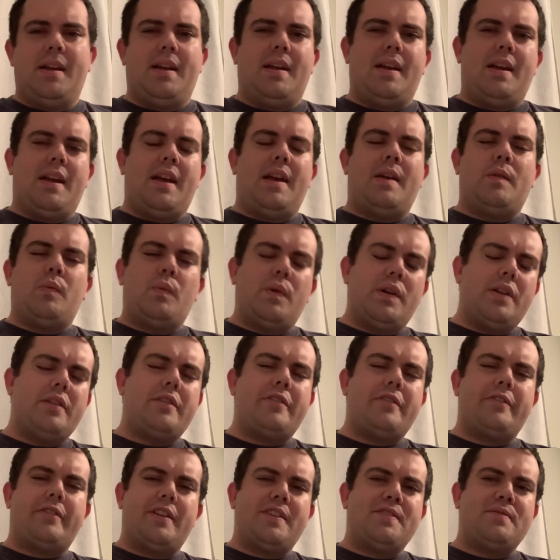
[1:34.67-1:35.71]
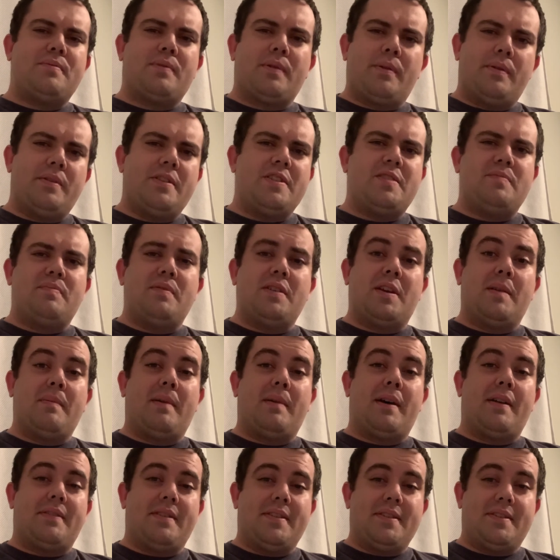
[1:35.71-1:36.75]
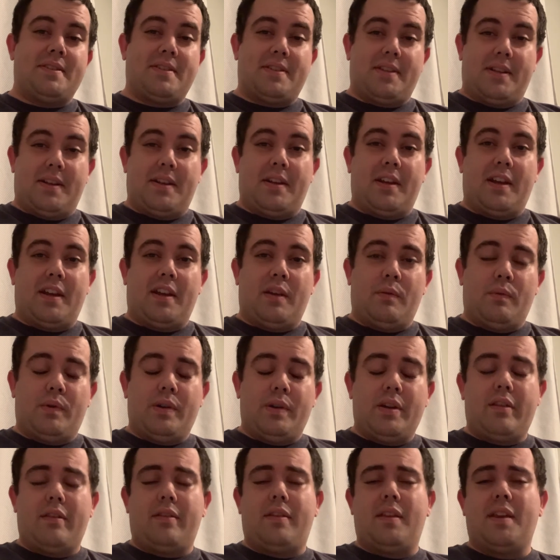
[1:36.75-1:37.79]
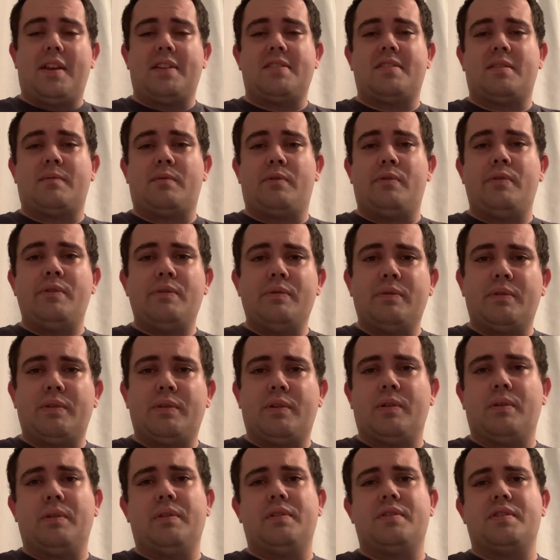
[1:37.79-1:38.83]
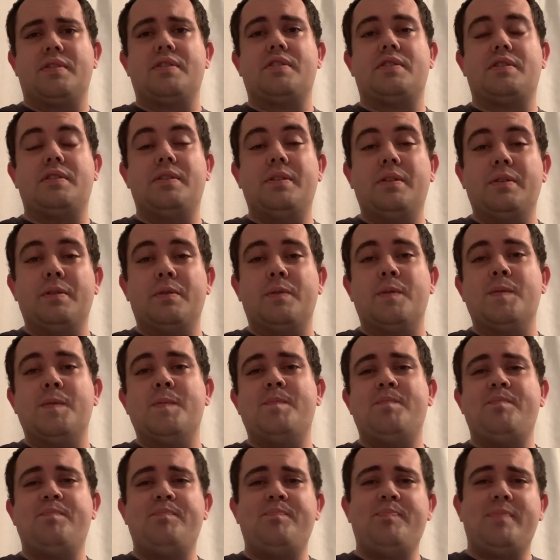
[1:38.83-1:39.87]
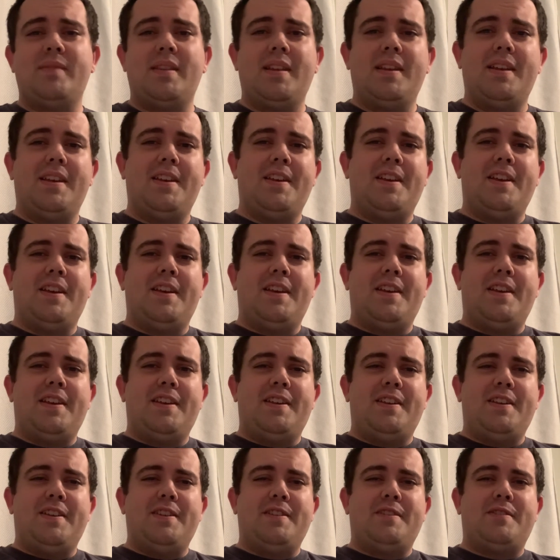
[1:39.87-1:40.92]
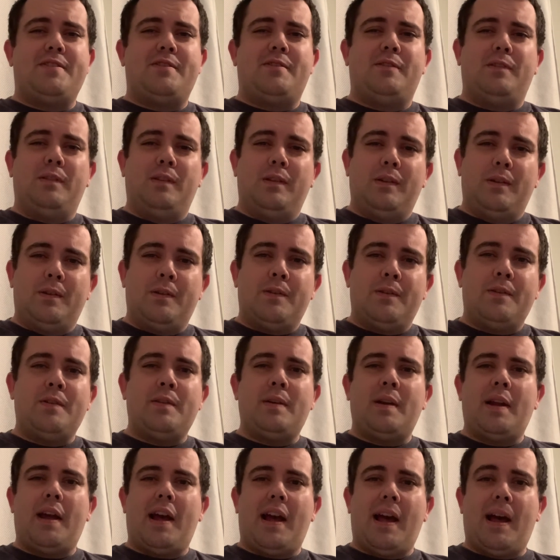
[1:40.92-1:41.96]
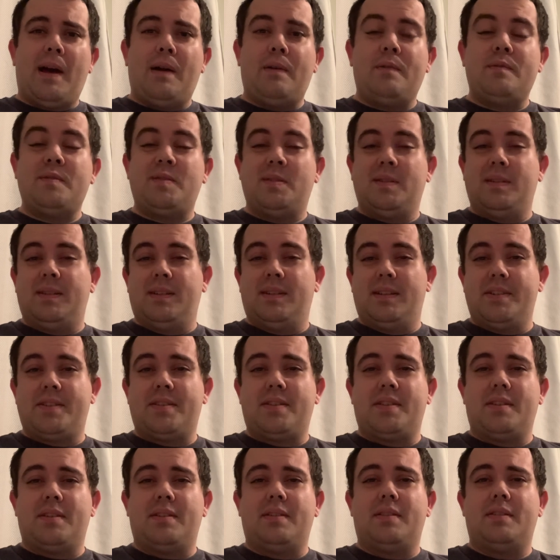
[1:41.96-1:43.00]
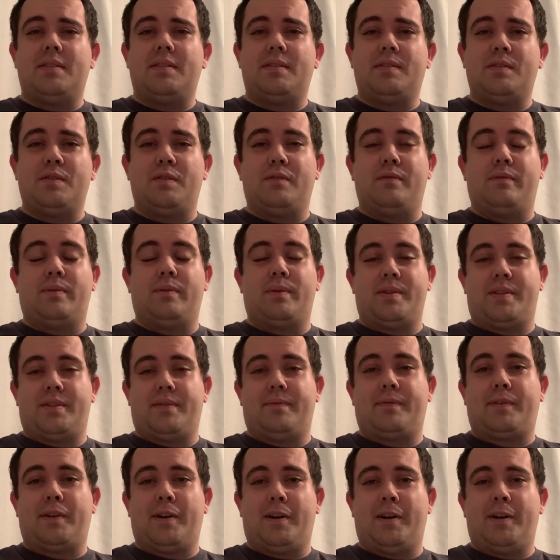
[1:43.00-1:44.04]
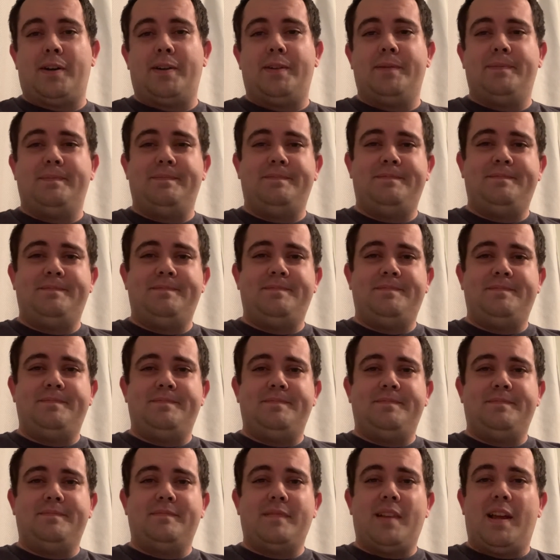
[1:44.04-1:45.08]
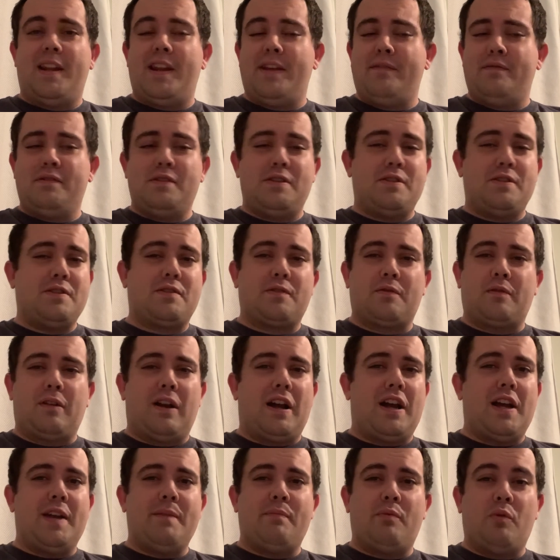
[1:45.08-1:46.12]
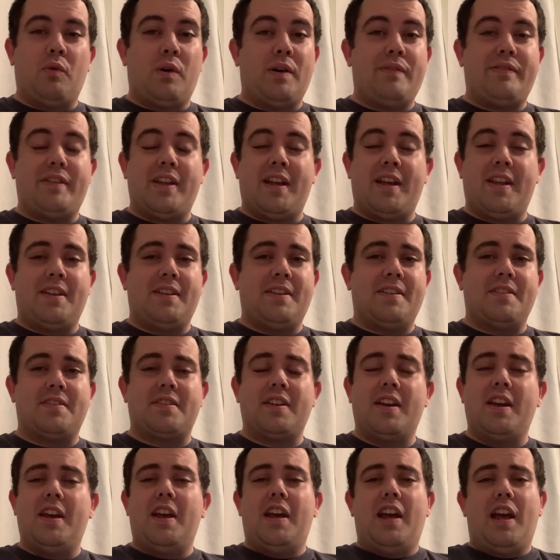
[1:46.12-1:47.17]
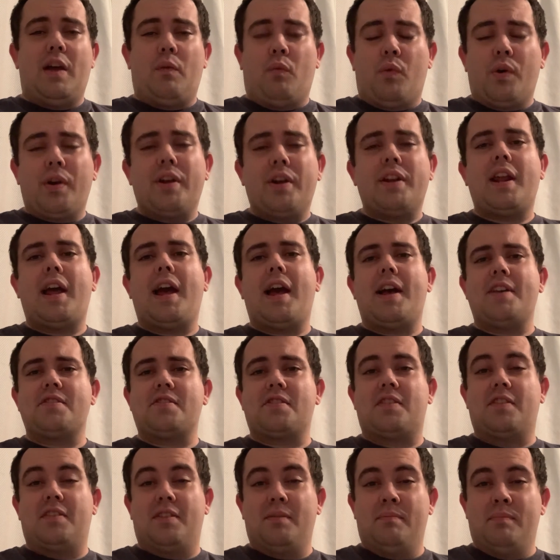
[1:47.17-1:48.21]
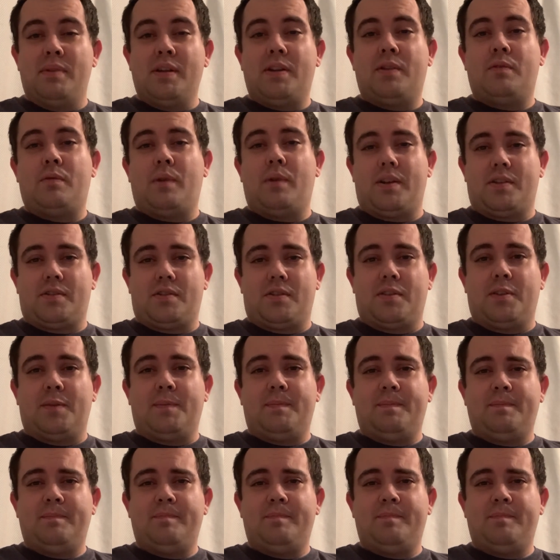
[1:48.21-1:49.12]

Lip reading: And one of the things we're going to speak about this Sunday, and one of the things I'm going to encourage us to do, is to learn how to listen to the voice of God. And even describe what that is. And we're going to ask the big question: